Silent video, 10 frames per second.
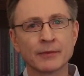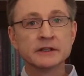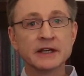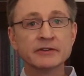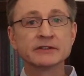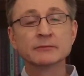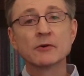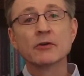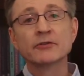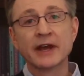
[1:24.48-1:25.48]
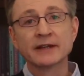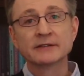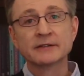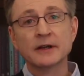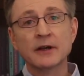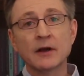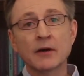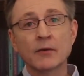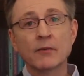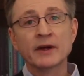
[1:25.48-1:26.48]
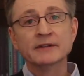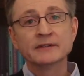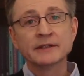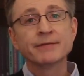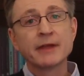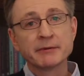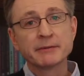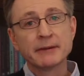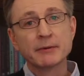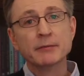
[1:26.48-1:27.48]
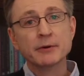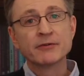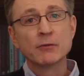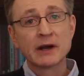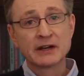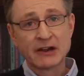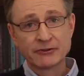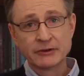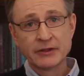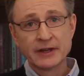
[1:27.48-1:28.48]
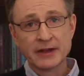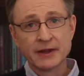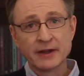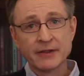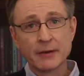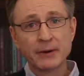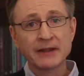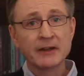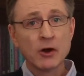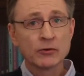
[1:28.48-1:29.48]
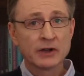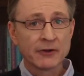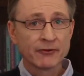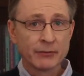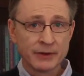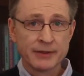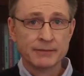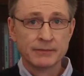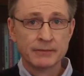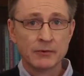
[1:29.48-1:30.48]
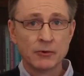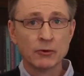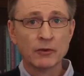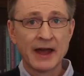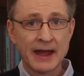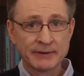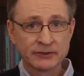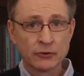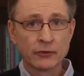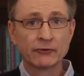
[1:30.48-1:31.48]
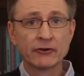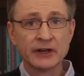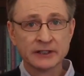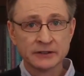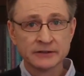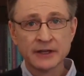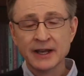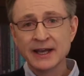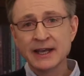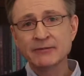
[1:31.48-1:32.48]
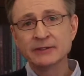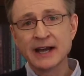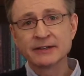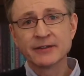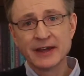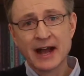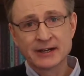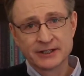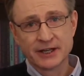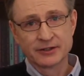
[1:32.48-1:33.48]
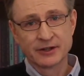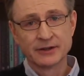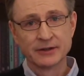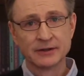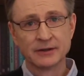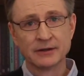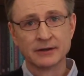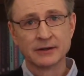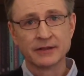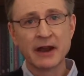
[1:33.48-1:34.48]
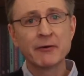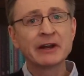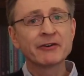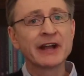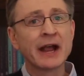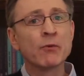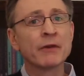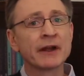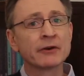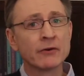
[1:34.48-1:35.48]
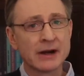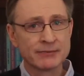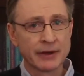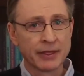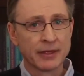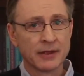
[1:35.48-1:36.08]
To give it some context, when stiff-thumbed people move from one country to the other, they'll bring the old country with them, all the habits, all the traditions, even down to the architecture. They recreate what they grew up with.